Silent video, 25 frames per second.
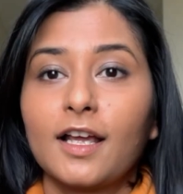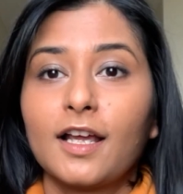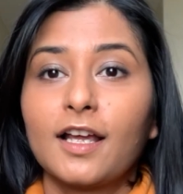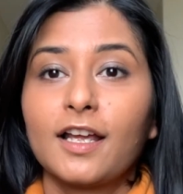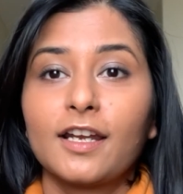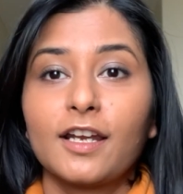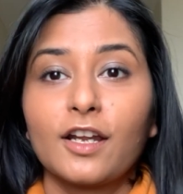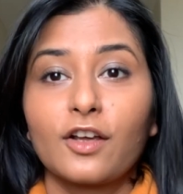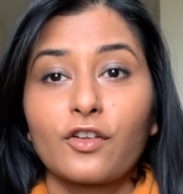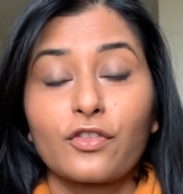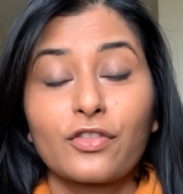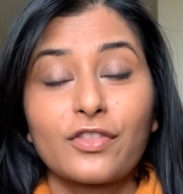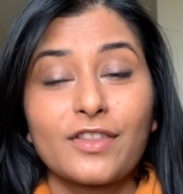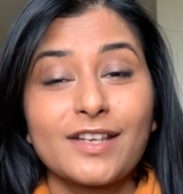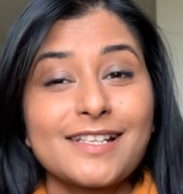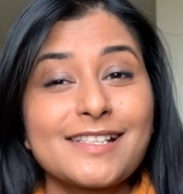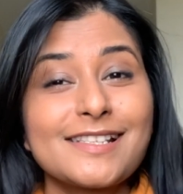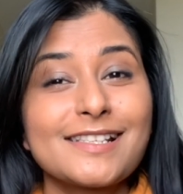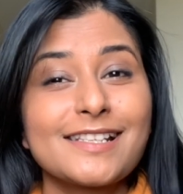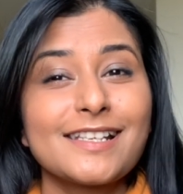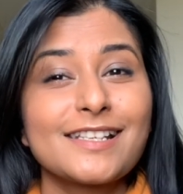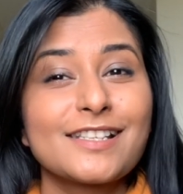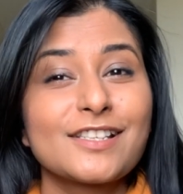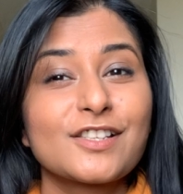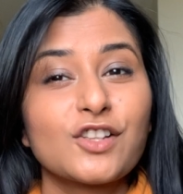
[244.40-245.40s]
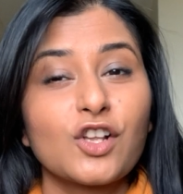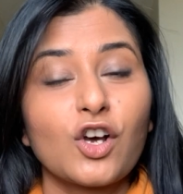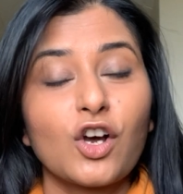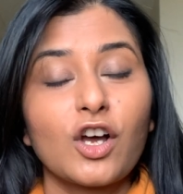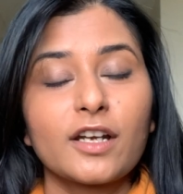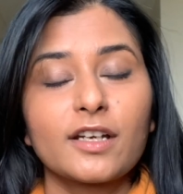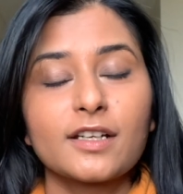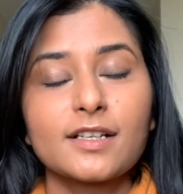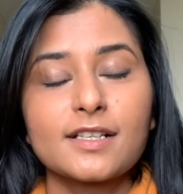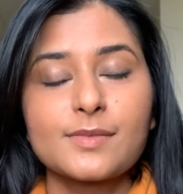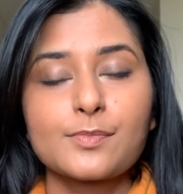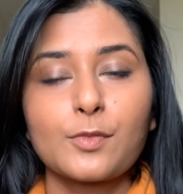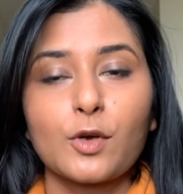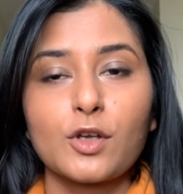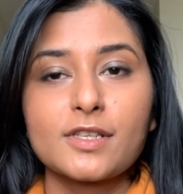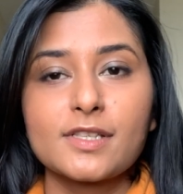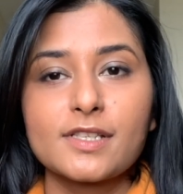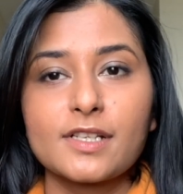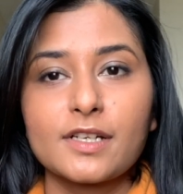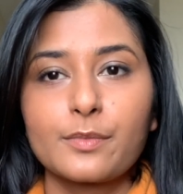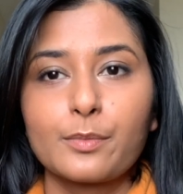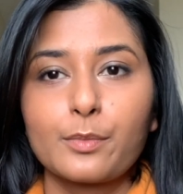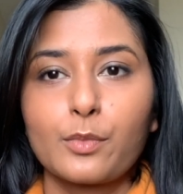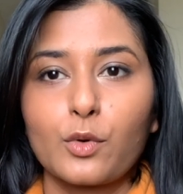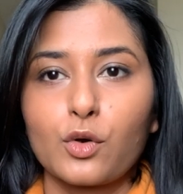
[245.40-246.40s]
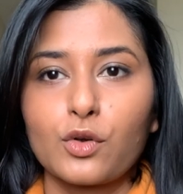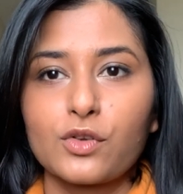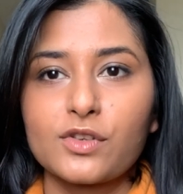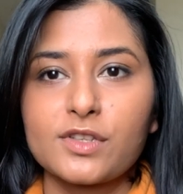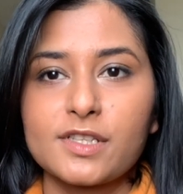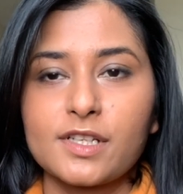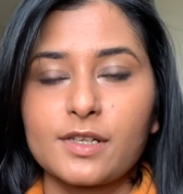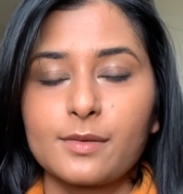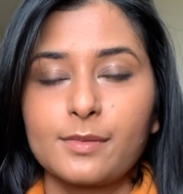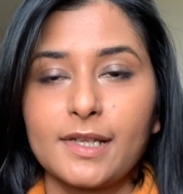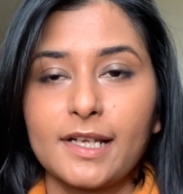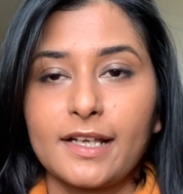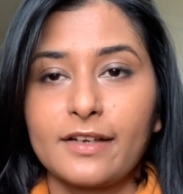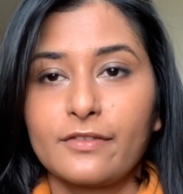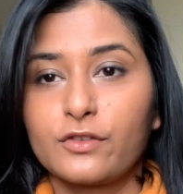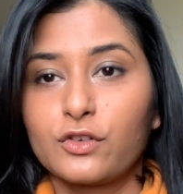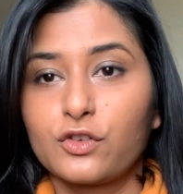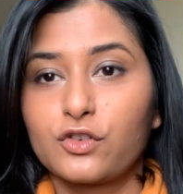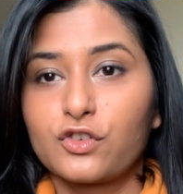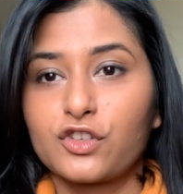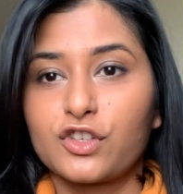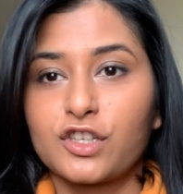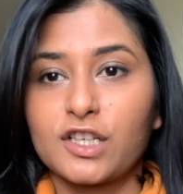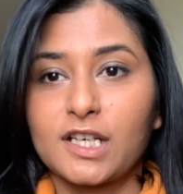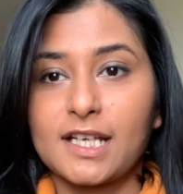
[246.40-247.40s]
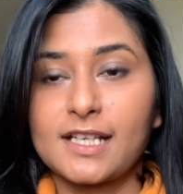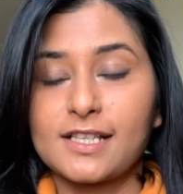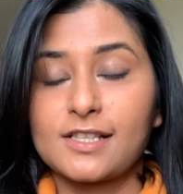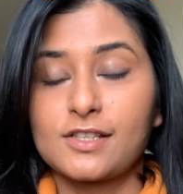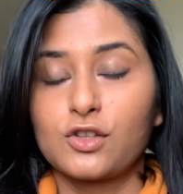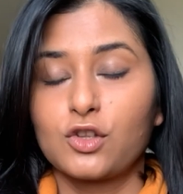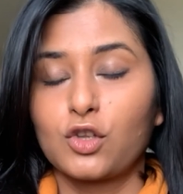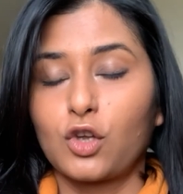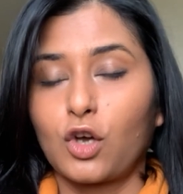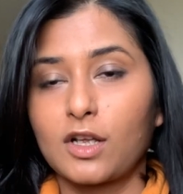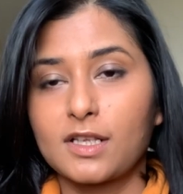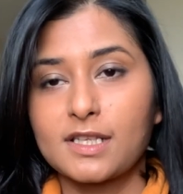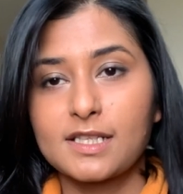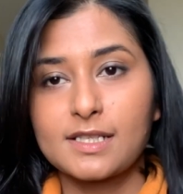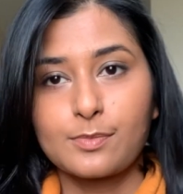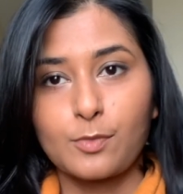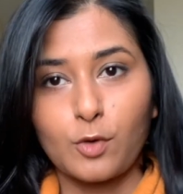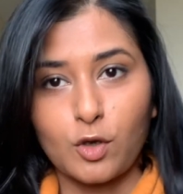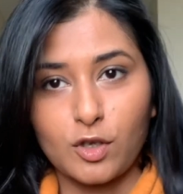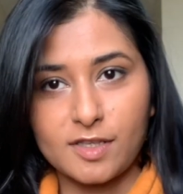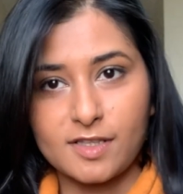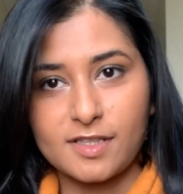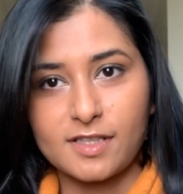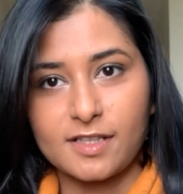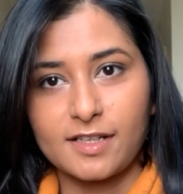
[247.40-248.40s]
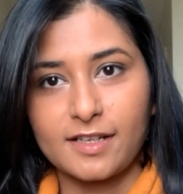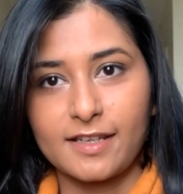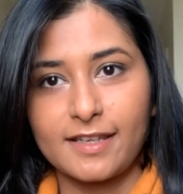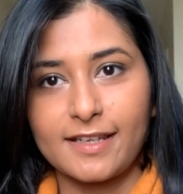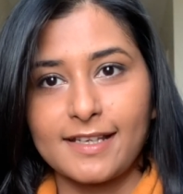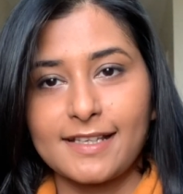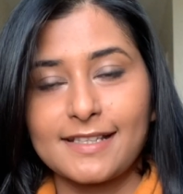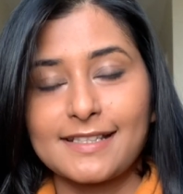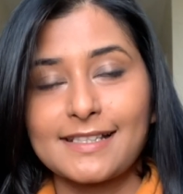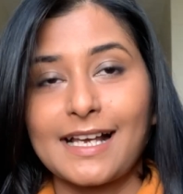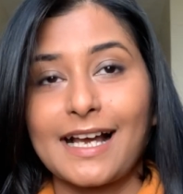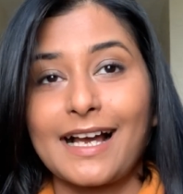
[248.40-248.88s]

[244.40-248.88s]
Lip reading: Now, this is not a sponsored post. Herbalife Nutrition has not sponsored this.